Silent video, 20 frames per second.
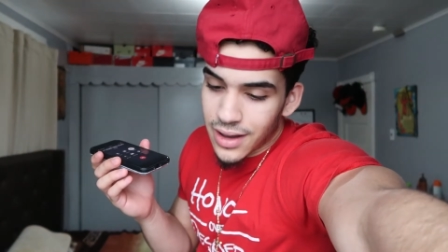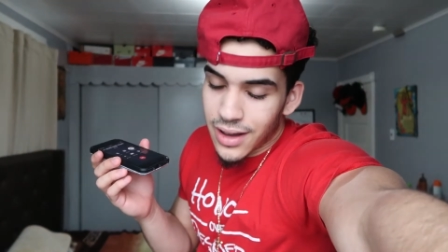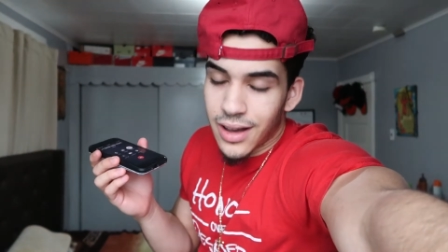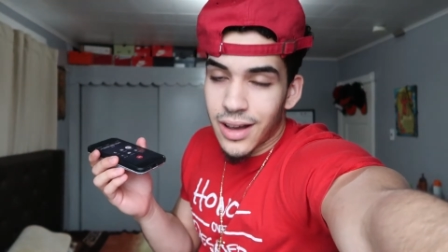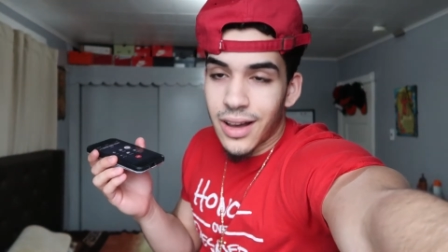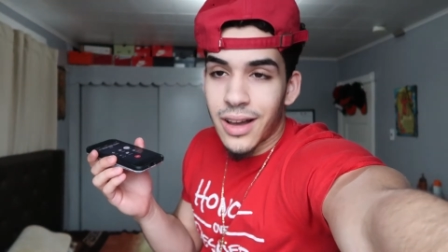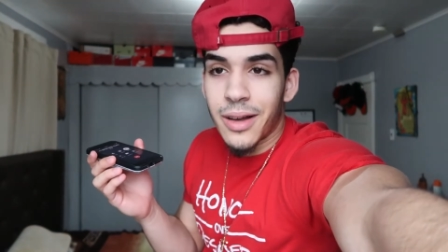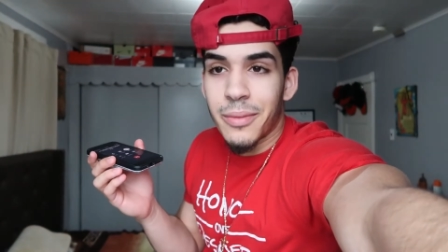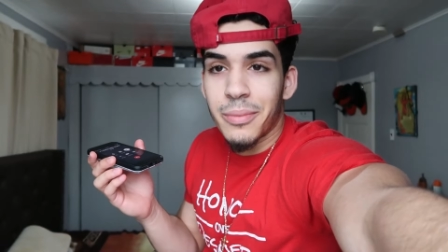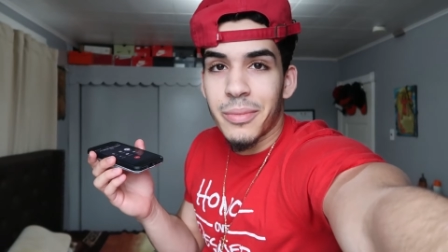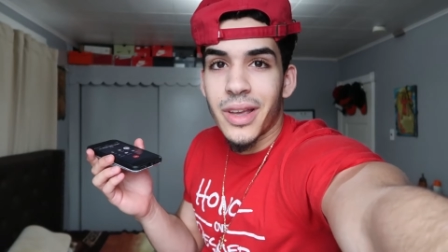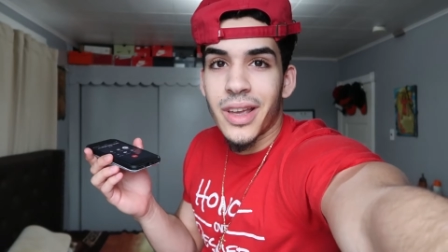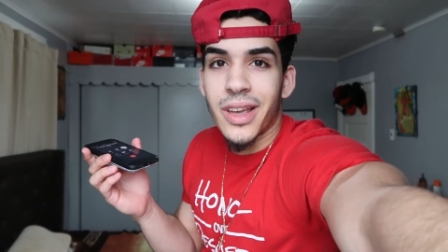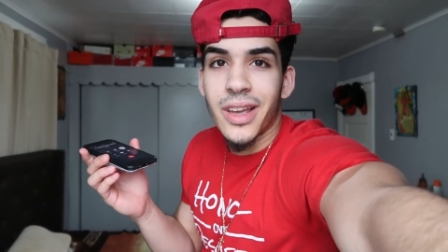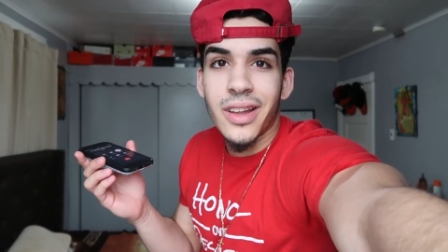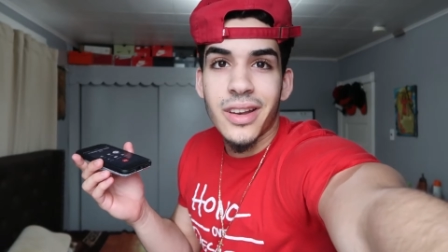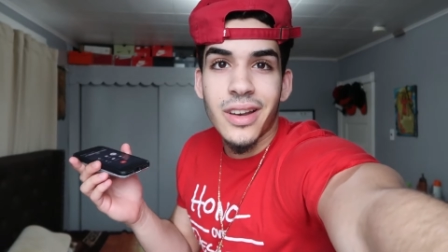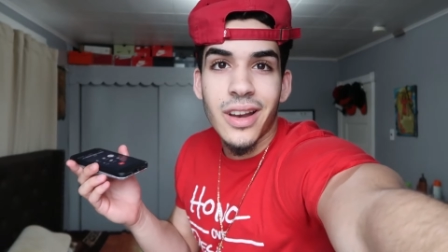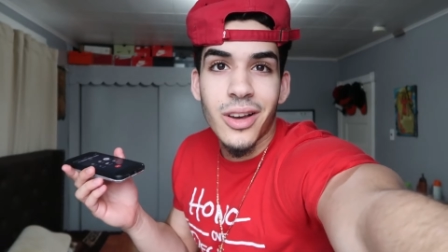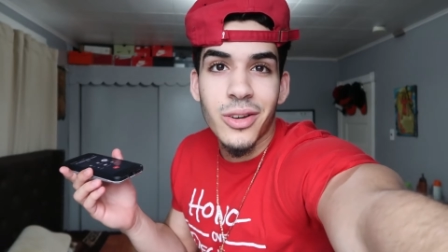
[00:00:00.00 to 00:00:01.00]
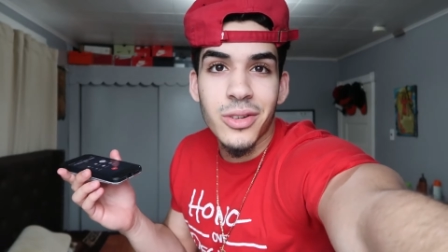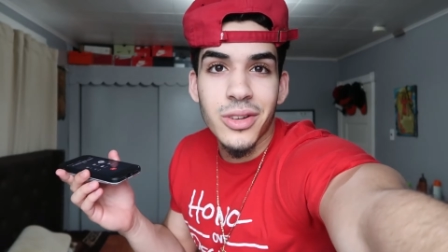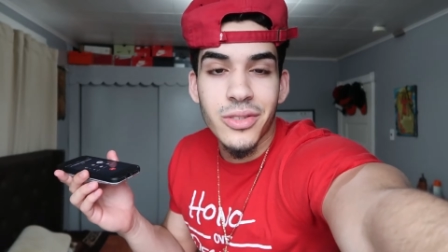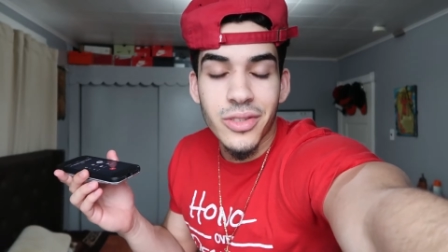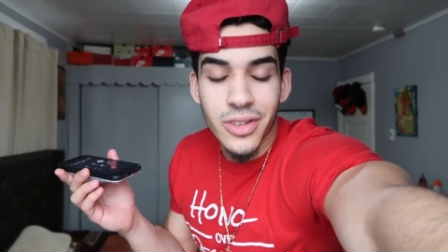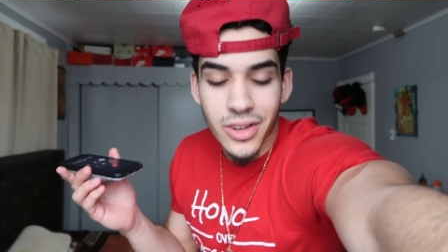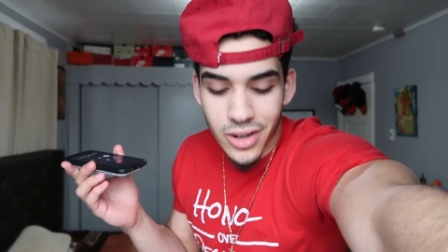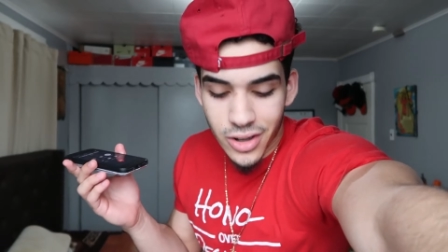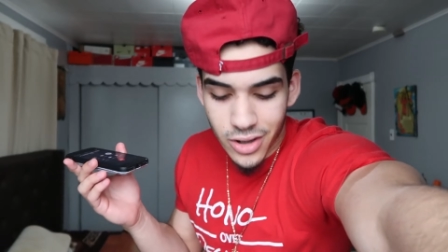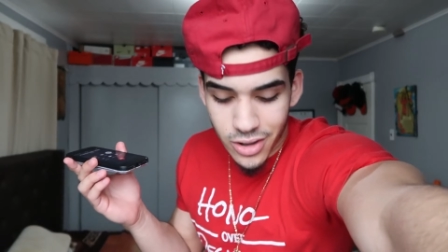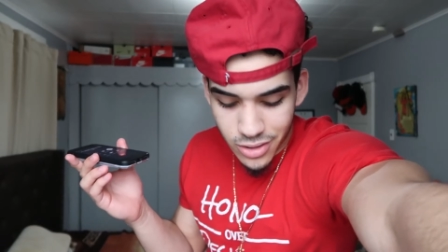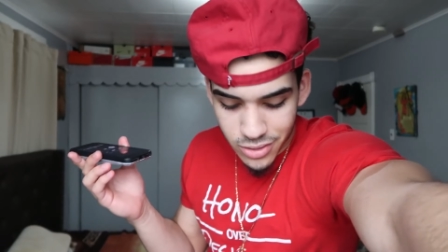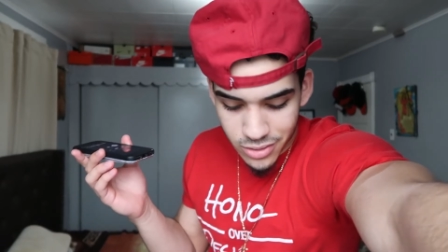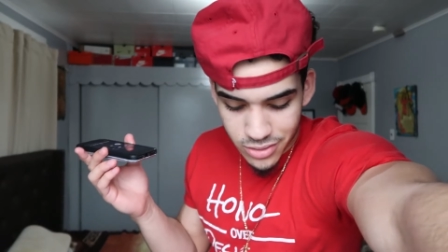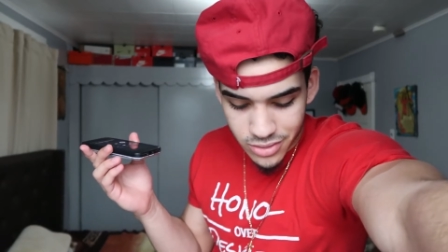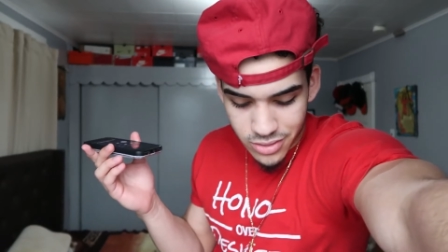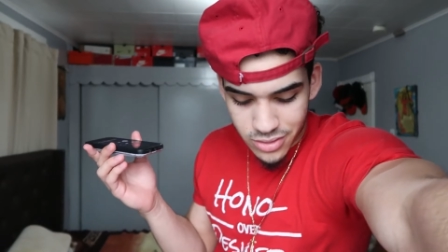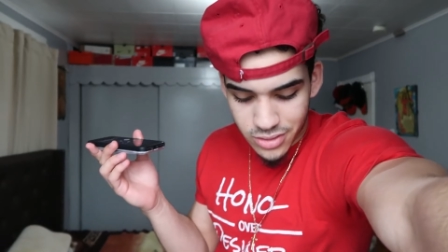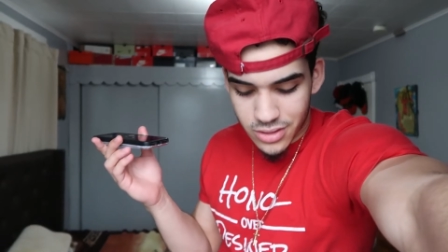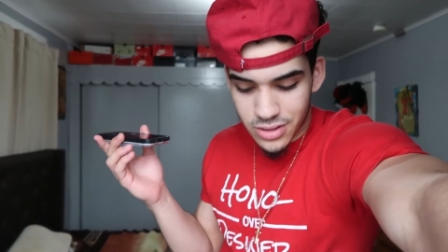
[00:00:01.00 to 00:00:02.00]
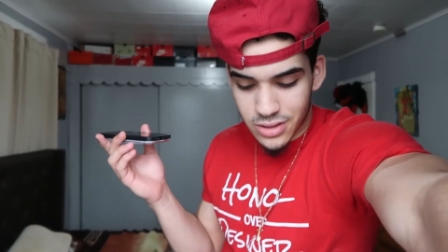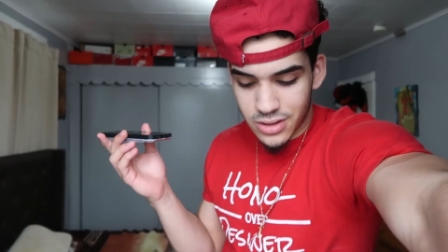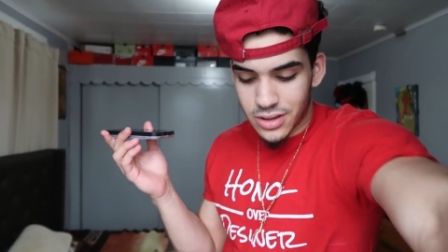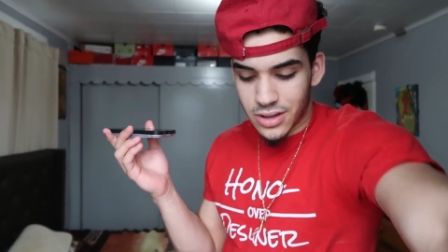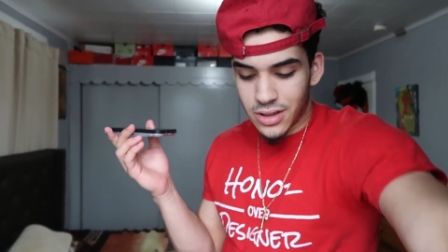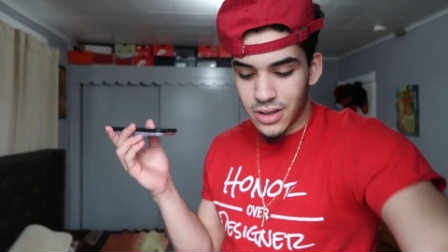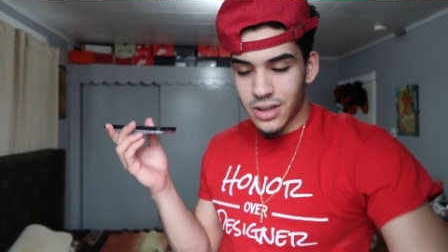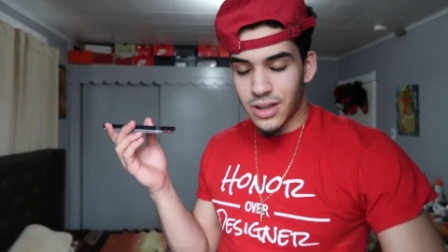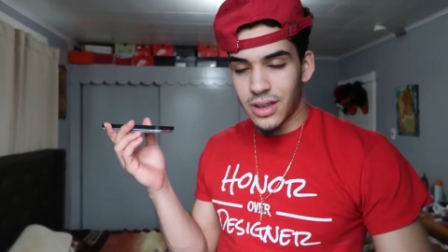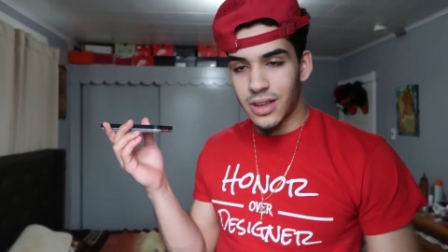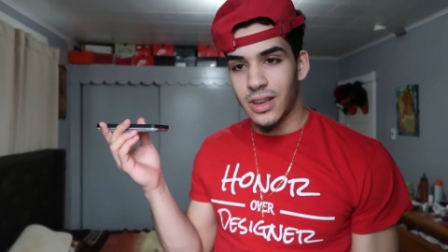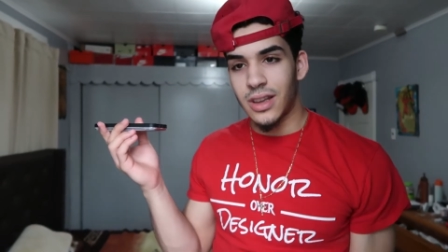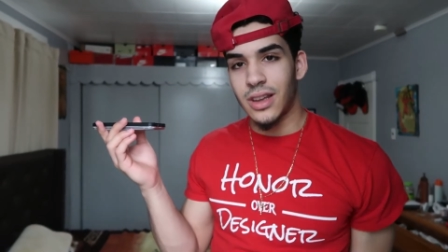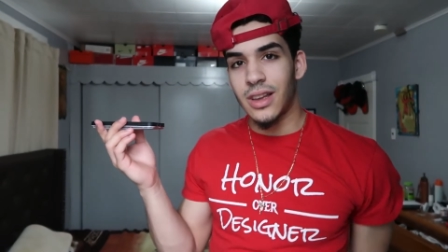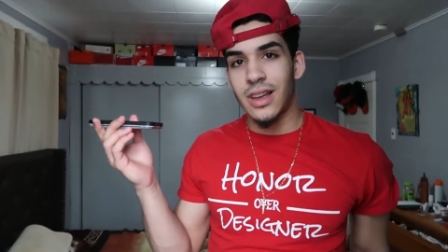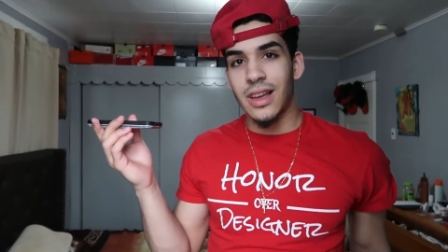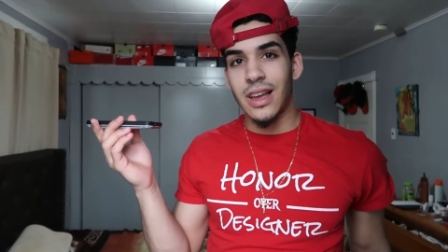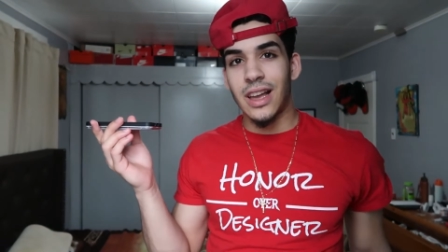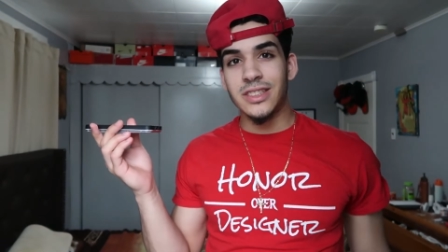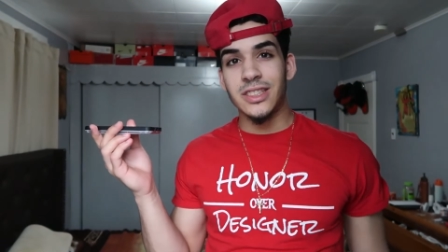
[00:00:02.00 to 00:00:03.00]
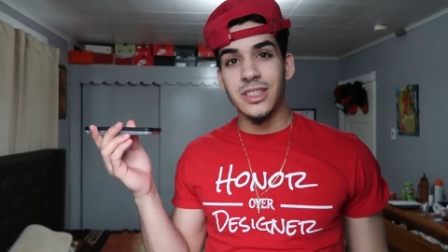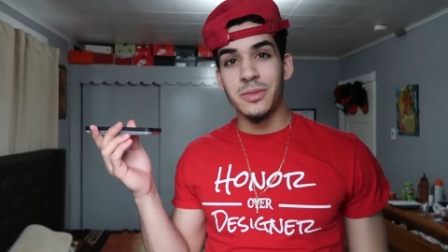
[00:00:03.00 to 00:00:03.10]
Oh man, I don't even know. I